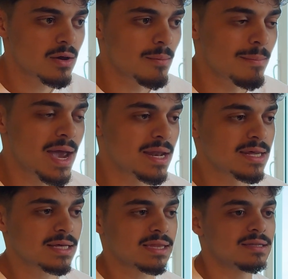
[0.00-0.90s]
man,
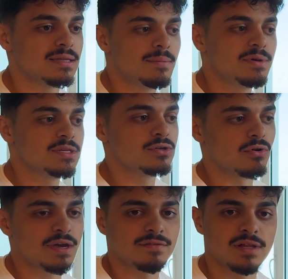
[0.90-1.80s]
Nick, that means you
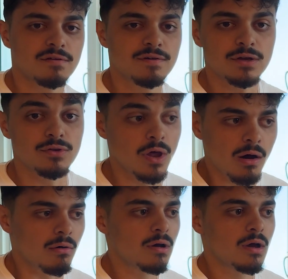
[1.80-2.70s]
don't give a lot of value.
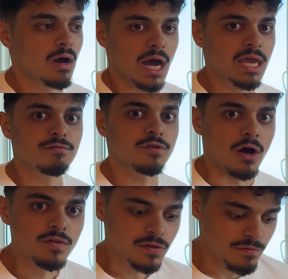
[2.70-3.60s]
No, I give
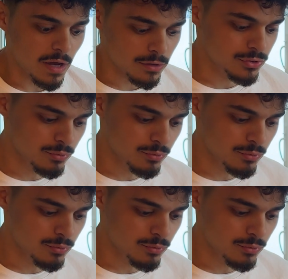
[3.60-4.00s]
tons of value.